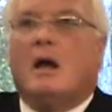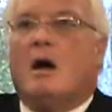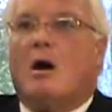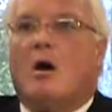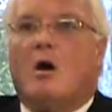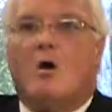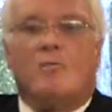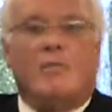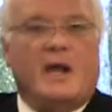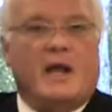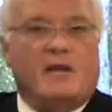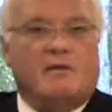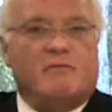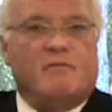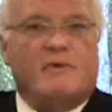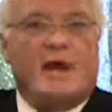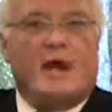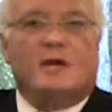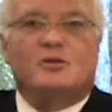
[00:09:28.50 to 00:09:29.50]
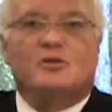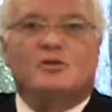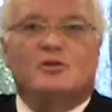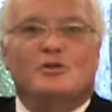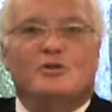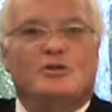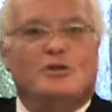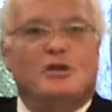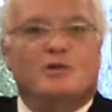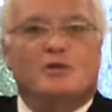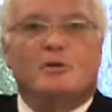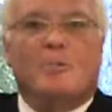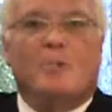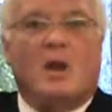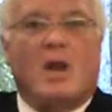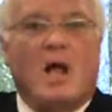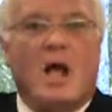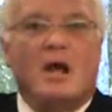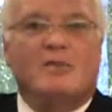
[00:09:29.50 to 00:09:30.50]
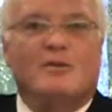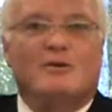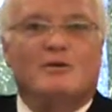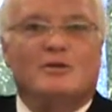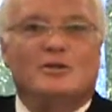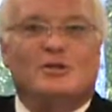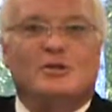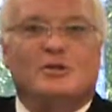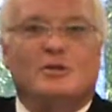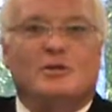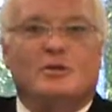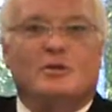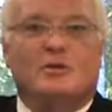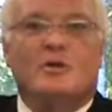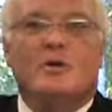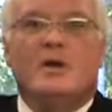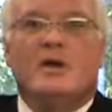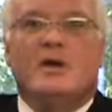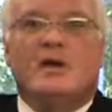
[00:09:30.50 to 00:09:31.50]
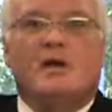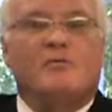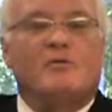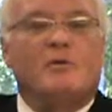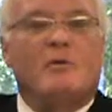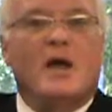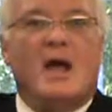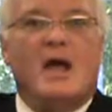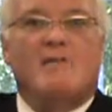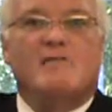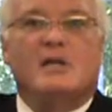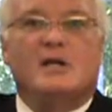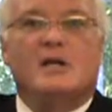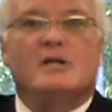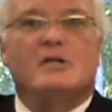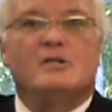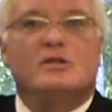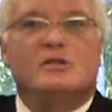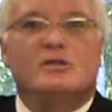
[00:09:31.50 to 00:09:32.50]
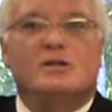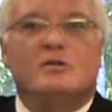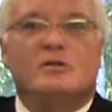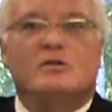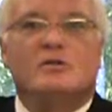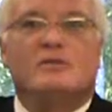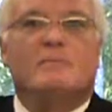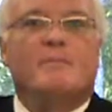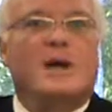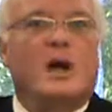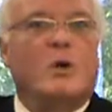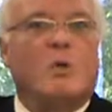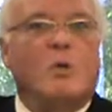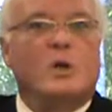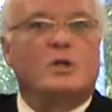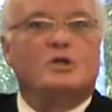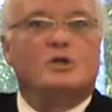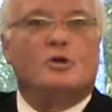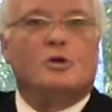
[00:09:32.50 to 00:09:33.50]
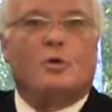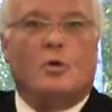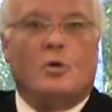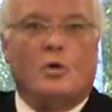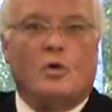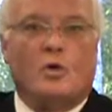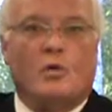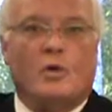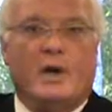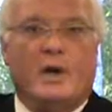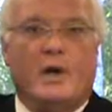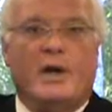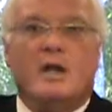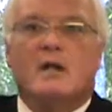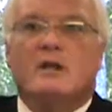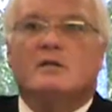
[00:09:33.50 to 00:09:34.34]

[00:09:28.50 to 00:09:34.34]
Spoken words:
All manufacturers should supply those to you if you have any concerns about what you're ordering,